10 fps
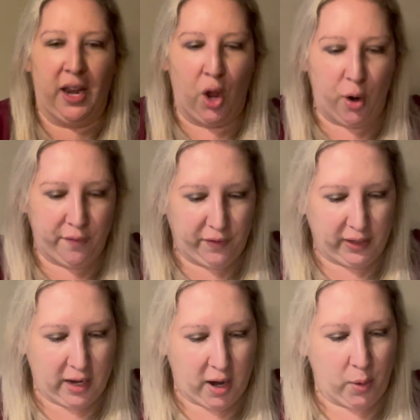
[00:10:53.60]

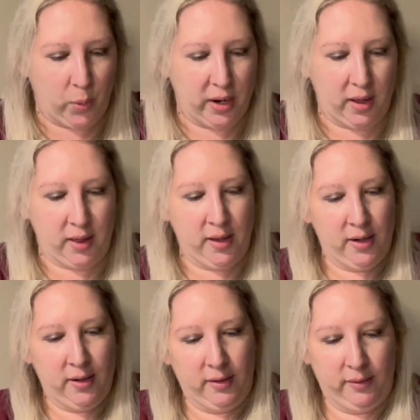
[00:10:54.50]
hopefully I will
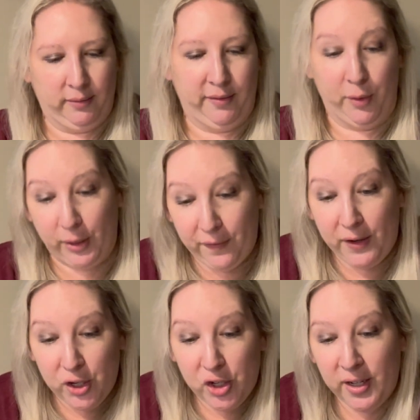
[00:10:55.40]
fully
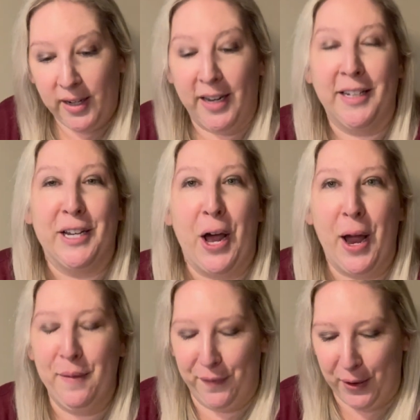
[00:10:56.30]
finish it in
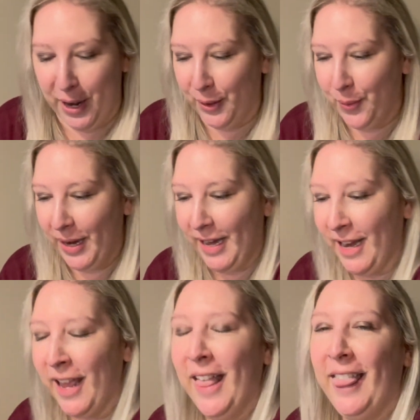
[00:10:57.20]
time for Halloween.
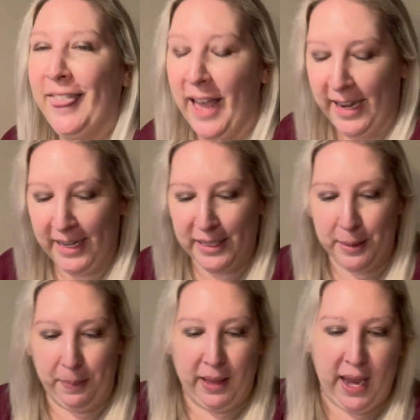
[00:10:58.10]
That is the
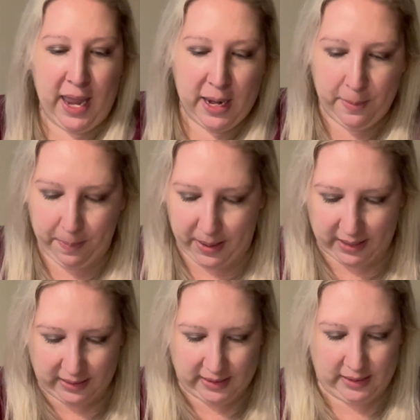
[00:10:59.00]
plan,
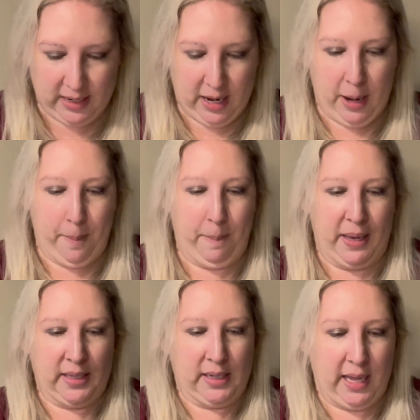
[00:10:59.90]
but
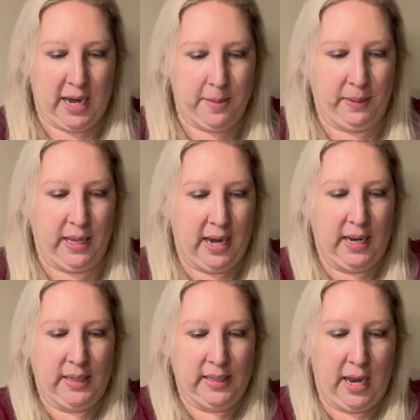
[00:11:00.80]
best laid
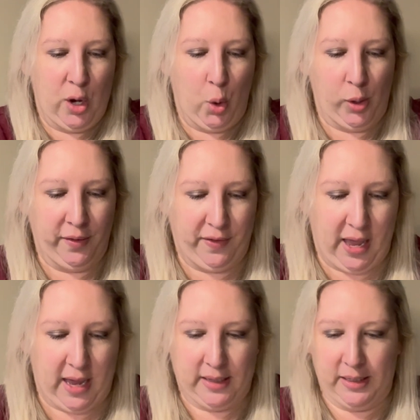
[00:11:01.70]
plans and all of
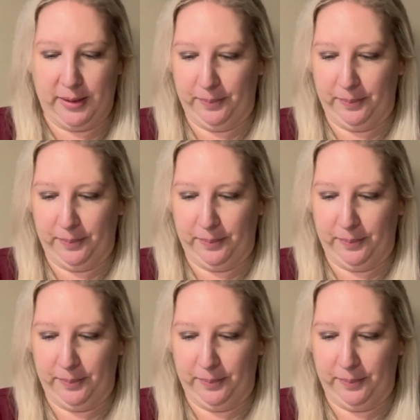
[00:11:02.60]
that.